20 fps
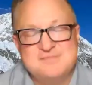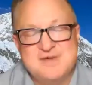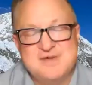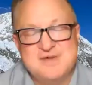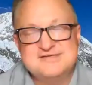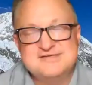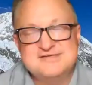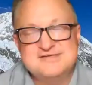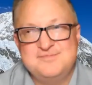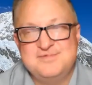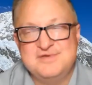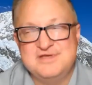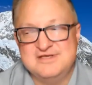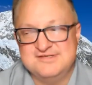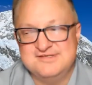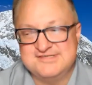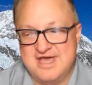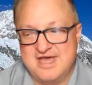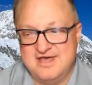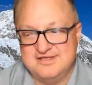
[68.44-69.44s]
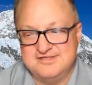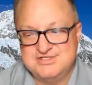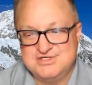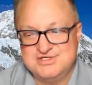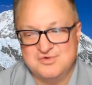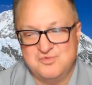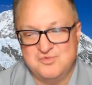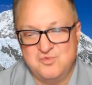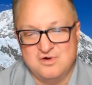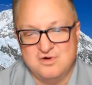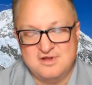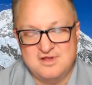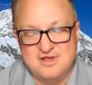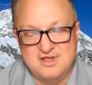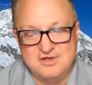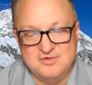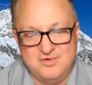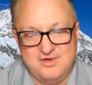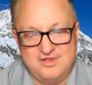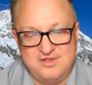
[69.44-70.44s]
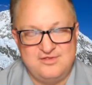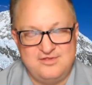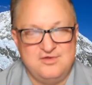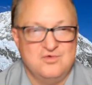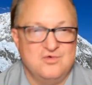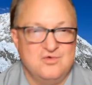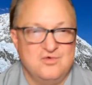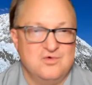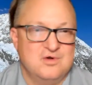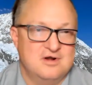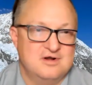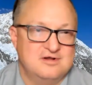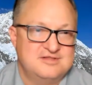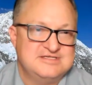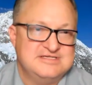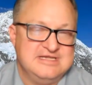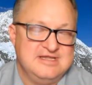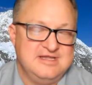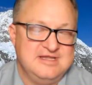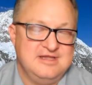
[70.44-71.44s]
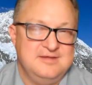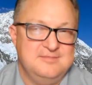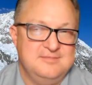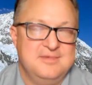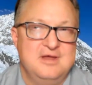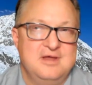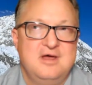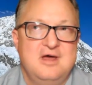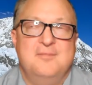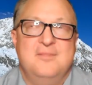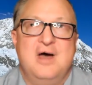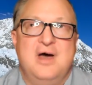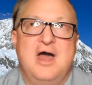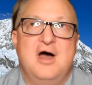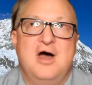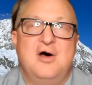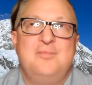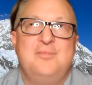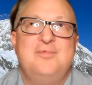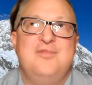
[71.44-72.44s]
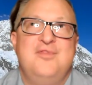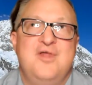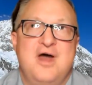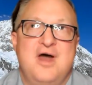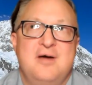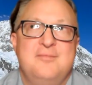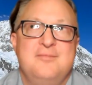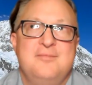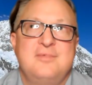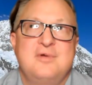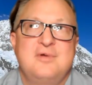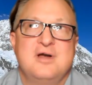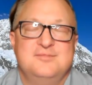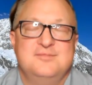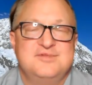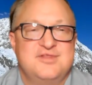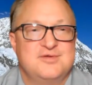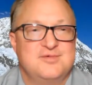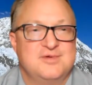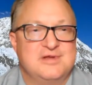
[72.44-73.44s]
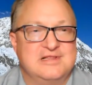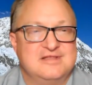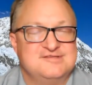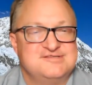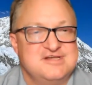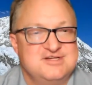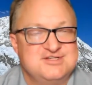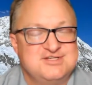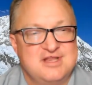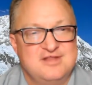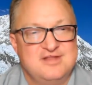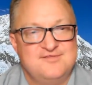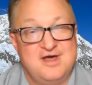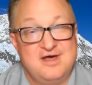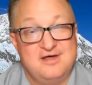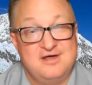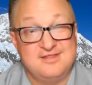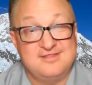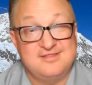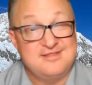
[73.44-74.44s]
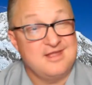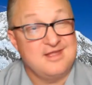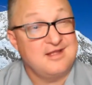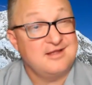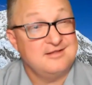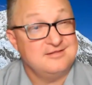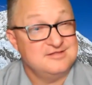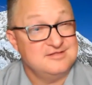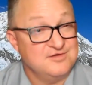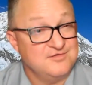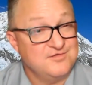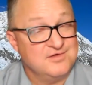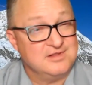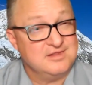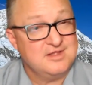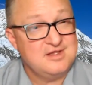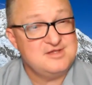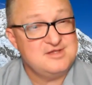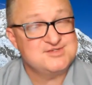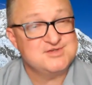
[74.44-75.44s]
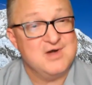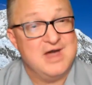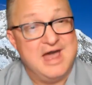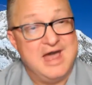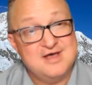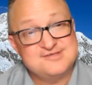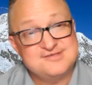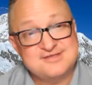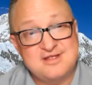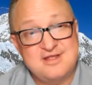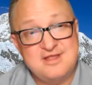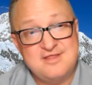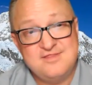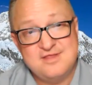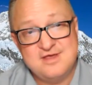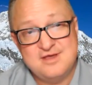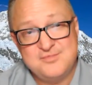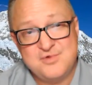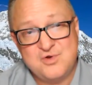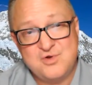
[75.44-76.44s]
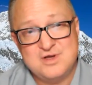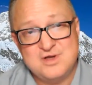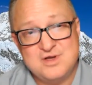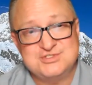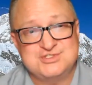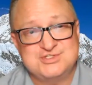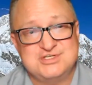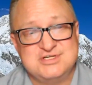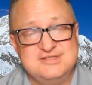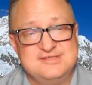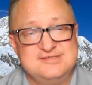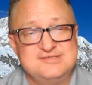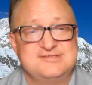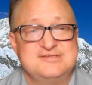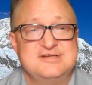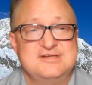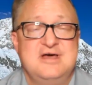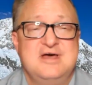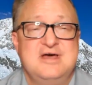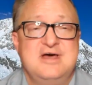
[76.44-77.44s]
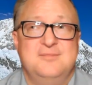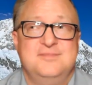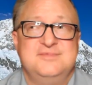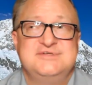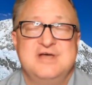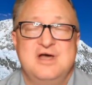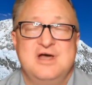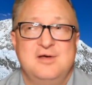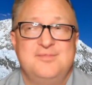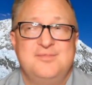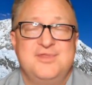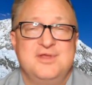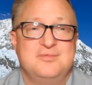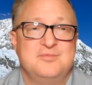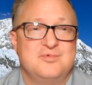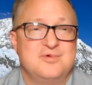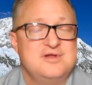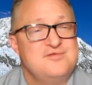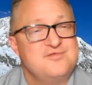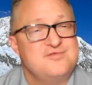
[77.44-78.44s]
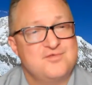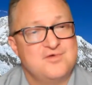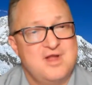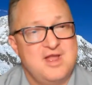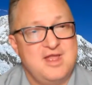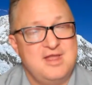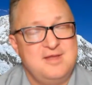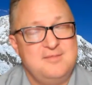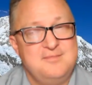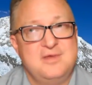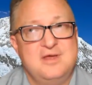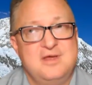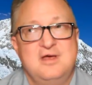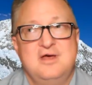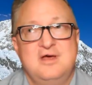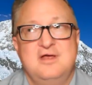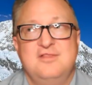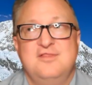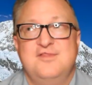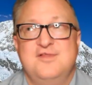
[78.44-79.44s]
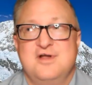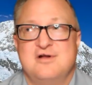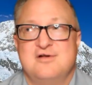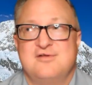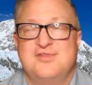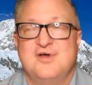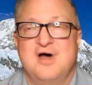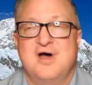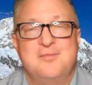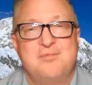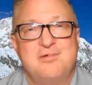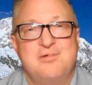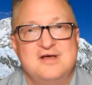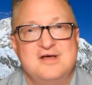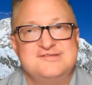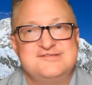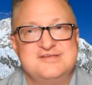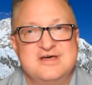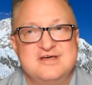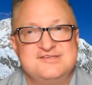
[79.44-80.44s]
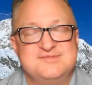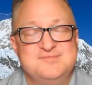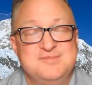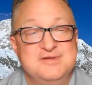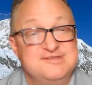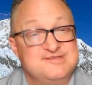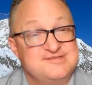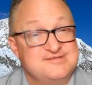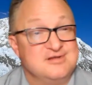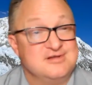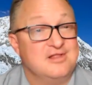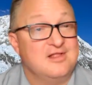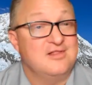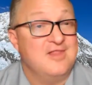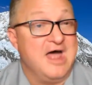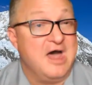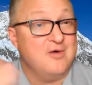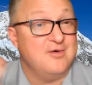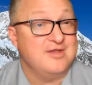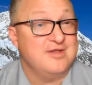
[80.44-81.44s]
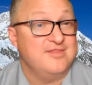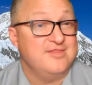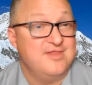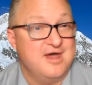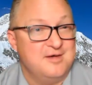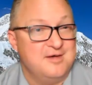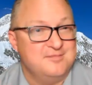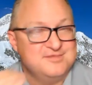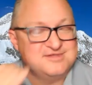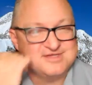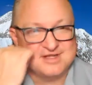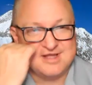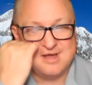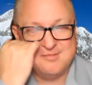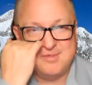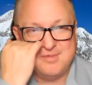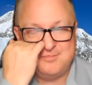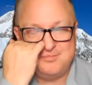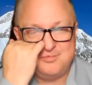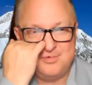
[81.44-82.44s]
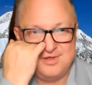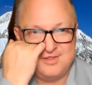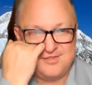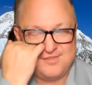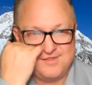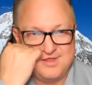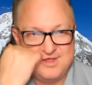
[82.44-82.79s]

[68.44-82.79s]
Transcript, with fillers: tip is, as you're working with your team, help them come to the realization of how to think differently. So asking them questions to help them reframe their thought process, but still allowing them to come up with